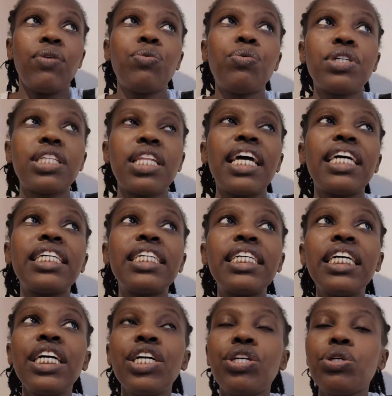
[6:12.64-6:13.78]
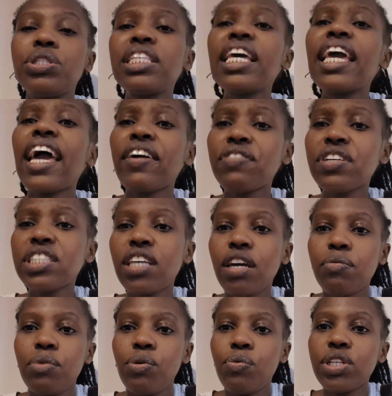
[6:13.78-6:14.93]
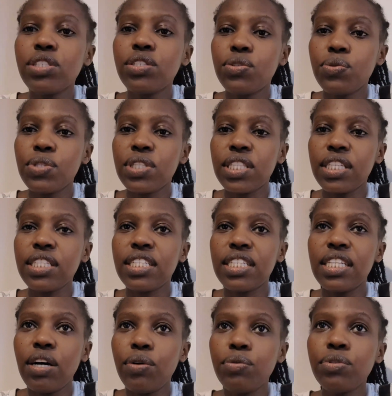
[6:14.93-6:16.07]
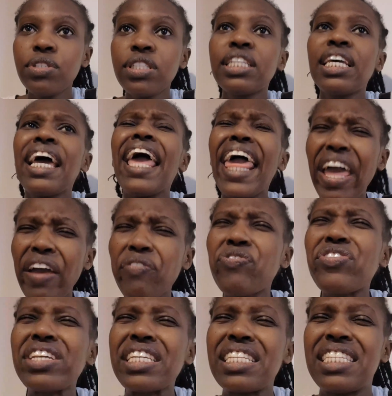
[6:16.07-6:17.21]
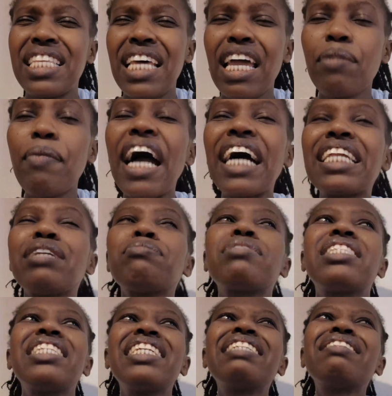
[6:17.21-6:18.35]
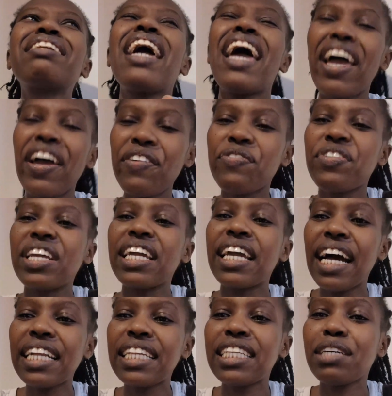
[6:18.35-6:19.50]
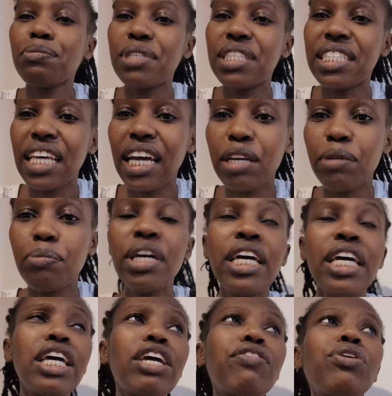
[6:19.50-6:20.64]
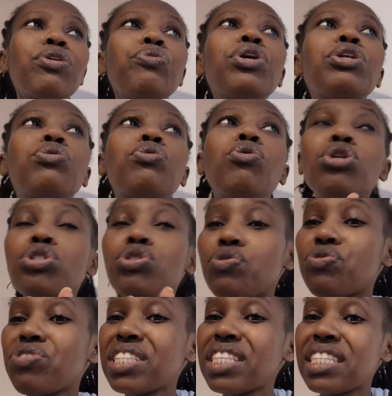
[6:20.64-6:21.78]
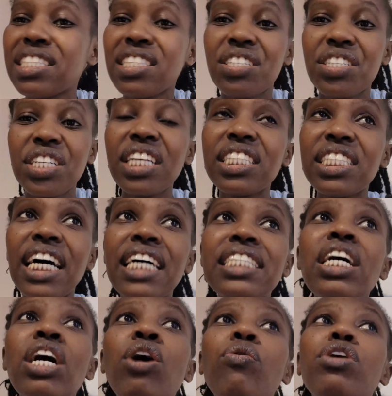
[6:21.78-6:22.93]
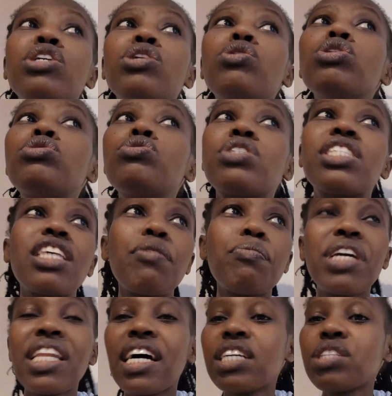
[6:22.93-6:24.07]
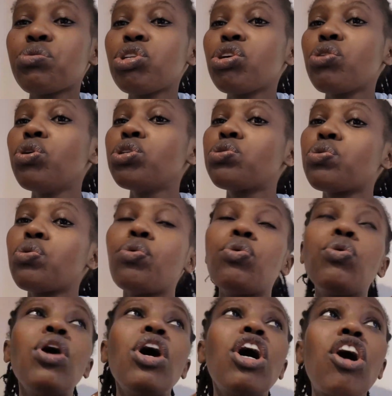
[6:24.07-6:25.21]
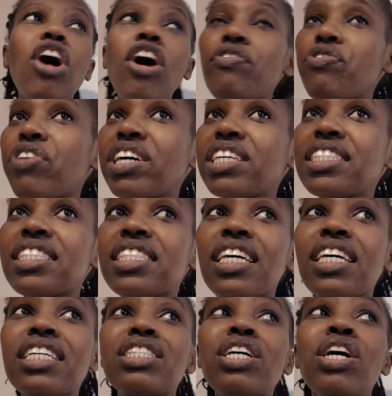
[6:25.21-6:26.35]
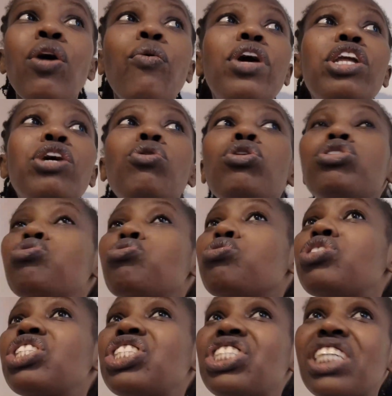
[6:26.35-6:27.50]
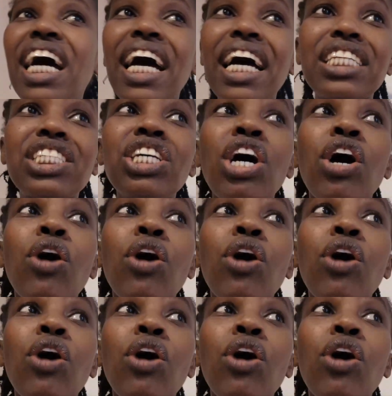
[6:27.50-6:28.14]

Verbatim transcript: was like you see every time you want to sit down every time and i'm saying every goddamn time even when you go to visit strangers when you go to seminars when you go to conferences when you go to church